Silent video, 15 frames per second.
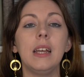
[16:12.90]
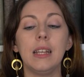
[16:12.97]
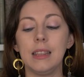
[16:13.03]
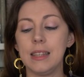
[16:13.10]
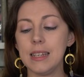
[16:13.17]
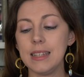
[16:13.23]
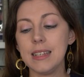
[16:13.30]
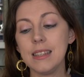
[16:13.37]

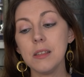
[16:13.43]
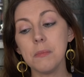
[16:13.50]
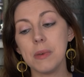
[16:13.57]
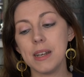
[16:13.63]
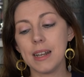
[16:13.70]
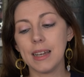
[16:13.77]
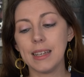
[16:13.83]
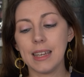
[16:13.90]
This is The
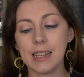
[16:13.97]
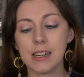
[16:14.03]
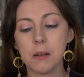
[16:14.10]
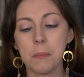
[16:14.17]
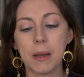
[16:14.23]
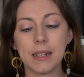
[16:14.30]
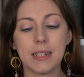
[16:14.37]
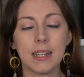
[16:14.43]
Midnight
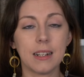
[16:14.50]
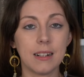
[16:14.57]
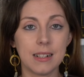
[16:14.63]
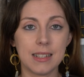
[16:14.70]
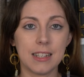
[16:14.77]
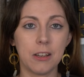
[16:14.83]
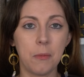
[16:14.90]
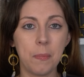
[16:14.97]
Kingdom by Tara
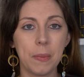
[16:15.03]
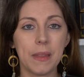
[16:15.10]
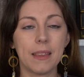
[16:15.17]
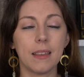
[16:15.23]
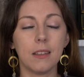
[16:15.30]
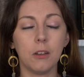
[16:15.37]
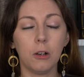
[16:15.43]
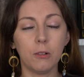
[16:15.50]
Sim. It's
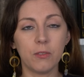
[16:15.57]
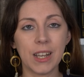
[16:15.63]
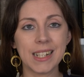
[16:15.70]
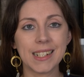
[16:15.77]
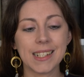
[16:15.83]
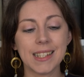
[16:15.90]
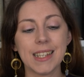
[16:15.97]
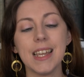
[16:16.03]
adult
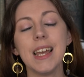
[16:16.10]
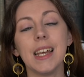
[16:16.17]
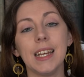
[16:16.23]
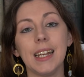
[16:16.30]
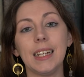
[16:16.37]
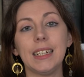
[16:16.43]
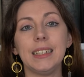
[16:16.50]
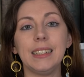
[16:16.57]
fantasy.
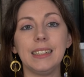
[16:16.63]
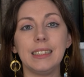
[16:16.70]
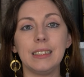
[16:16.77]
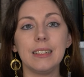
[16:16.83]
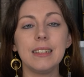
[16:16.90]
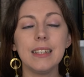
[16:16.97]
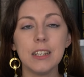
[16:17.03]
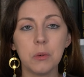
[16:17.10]
It is the
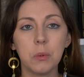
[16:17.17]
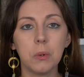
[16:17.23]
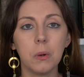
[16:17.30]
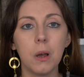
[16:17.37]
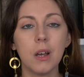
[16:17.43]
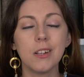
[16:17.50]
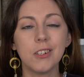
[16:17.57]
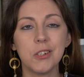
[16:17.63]

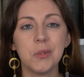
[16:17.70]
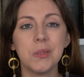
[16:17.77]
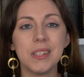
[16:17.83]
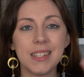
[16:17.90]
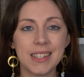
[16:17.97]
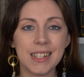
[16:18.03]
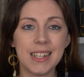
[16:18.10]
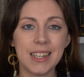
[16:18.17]
sequel to The
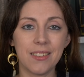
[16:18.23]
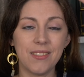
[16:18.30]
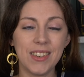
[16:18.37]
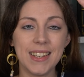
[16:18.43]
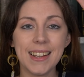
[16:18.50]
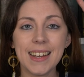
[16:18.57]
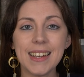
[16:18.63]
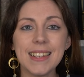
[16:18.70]
City of
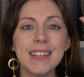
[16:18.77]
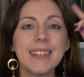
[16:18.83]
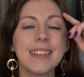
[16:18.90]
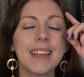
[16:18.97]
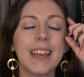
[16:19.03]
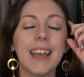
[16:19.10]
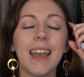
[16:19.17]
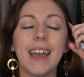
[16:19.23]

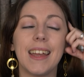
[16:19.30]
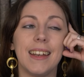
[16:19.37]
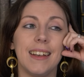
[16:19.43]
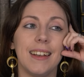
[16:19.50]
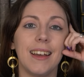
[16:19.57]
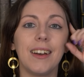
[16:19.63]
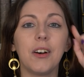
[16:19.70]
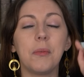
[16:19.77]
Dusk. And
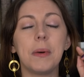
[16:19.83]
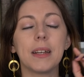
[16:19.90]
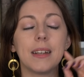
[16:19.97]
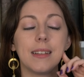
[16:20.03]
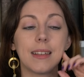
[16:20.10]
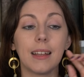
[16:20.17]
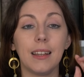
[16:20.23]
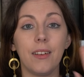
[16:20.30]
oh my
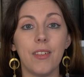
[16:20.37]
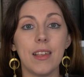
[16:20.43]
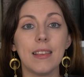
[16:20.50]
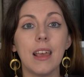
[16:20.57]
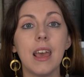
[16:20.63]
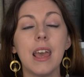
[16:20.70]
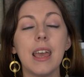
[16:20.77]
goodness, I love this.